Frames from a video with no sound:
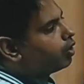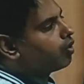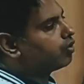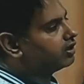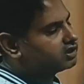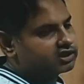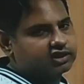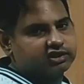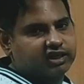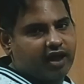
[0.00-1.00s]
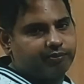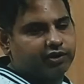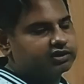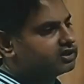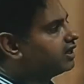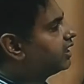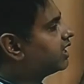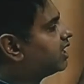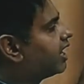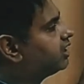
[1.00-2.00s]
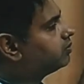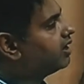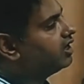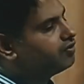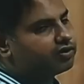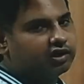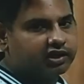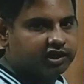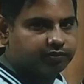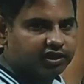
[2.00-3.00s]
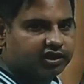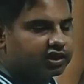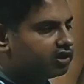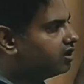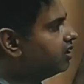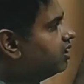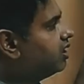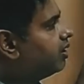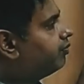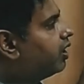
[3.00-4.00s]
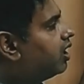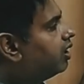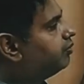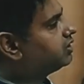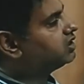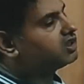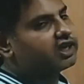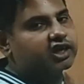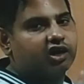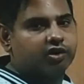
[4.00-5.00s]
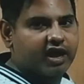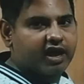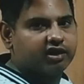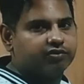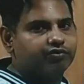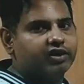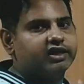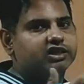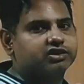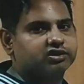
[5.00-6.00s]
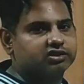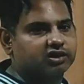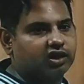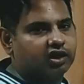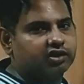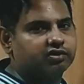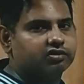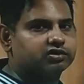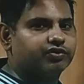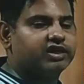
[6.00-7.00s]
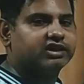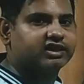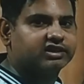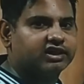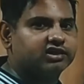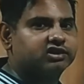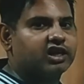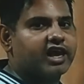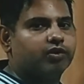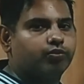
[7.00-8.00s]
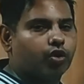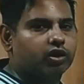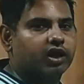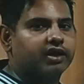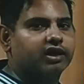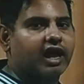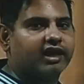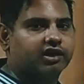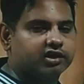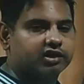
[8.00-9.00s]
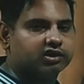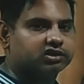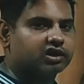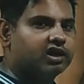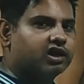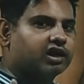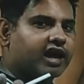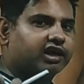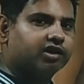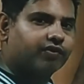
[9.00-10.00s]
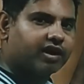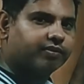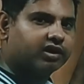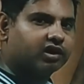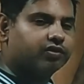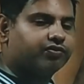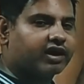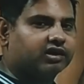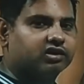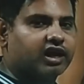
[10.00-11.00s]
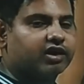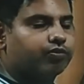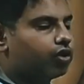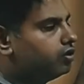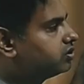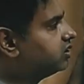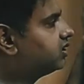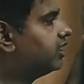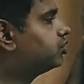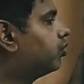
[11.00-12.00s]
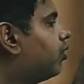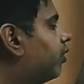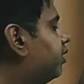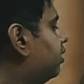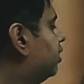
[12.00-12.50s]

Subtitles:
bronchoconstrictions happens and characterized by difficulty in breathing, which is triggered by various agents like pollen, like dust, like environmental factor, like pollutions and so on.